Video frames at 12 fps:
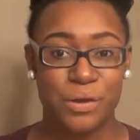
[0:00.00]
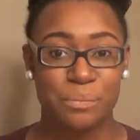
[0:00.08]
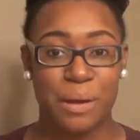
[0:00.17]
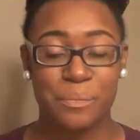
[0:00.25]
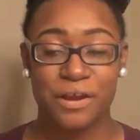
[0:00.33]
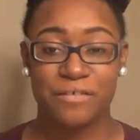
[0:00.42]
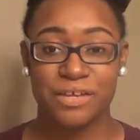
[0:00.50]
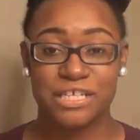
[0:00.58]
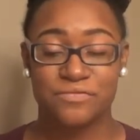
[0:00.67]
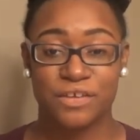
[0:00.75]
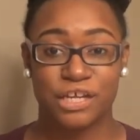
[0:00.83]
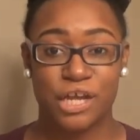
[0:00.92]
In my
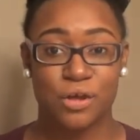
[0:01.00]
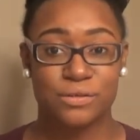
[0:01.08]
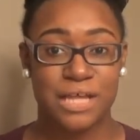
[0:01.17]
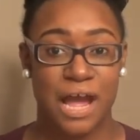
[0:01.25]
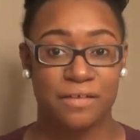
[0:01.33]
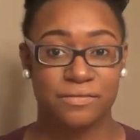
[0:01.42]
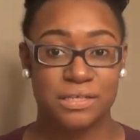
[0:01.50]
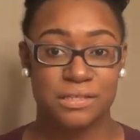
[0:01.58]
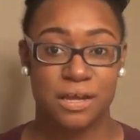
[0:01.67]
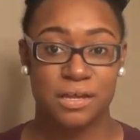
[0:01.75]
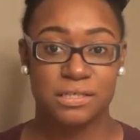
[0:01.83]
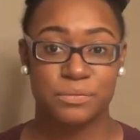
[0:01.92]
previous videos, I've
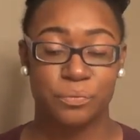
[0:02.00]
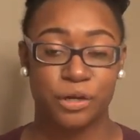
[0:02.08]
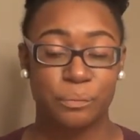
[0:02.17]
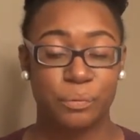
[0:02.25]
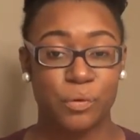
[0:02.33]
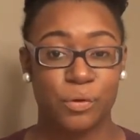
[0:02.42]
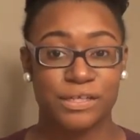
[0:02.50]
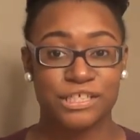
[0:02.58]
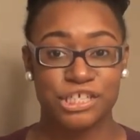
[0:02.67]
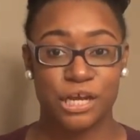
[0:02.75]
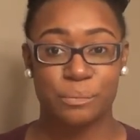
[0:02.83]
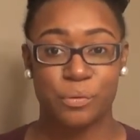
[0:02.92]
discussed pre-pooing,
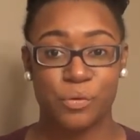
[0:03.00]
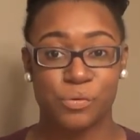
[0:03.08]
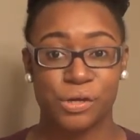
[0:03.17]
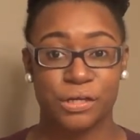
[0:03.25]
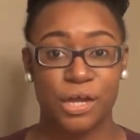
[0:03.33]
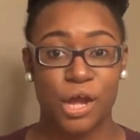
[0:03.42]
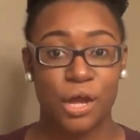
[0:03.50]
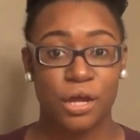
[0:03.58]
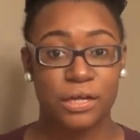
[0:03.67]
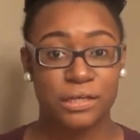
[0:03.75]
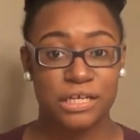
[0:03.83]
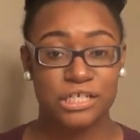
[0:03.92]
shampooing,
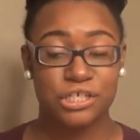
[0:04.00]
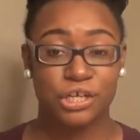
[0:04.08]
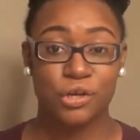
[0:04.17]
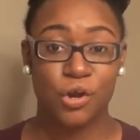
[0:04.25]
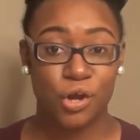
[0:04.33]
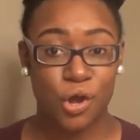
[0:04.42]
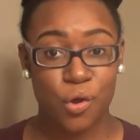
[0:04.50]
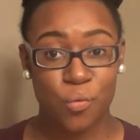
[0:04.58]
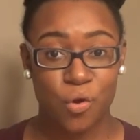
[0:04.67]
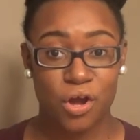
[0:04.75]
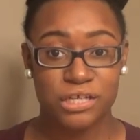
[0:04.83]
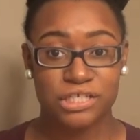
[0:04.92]
conditioning or cold
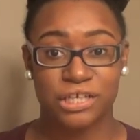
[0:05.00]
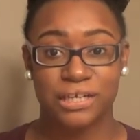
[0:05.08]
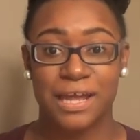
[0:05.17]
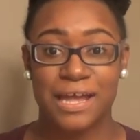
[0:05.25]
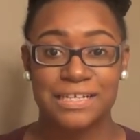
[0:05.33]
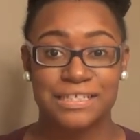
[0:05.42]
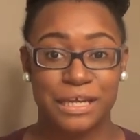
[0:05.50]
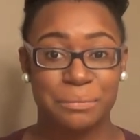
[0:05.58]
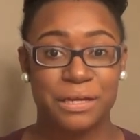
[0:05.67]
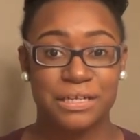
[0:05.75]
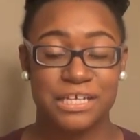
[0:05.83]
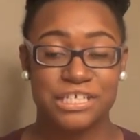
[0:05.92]
washing,
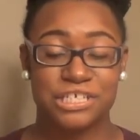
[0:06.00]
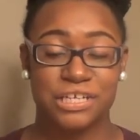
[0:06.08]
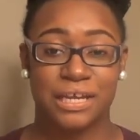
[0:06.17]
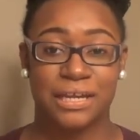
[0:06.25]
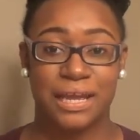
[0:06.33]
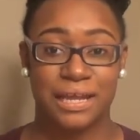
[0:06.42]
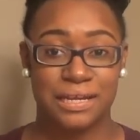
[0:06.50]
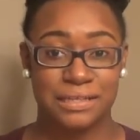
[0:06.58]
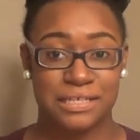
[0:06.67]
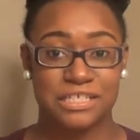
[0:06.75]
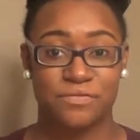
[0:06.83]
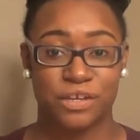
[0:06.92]
deep conditioning, and
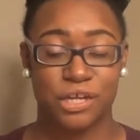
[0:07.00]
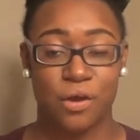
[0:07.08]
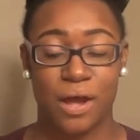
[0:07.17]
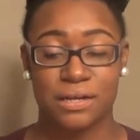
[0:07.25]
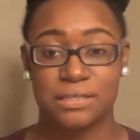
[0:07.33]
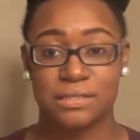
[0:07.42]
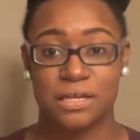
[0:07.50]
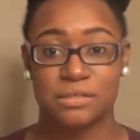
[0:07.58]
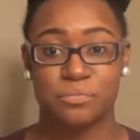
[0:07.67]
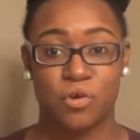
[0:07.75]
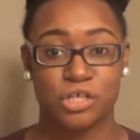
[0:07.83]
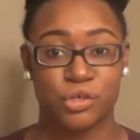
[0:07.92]
in this video I
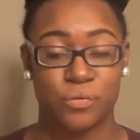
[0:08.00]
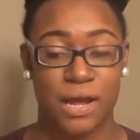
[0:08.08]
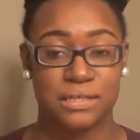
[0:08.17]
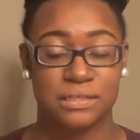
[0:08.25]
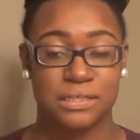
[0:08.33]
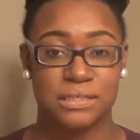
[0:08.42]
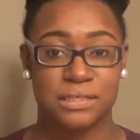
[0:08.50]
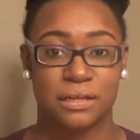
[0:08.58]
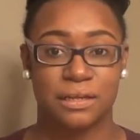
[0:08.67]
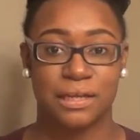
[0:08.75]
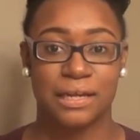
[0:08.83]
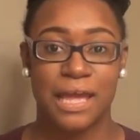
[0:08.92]
discussed moisturizing and
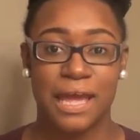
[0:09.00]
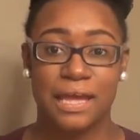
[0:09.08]
sealing.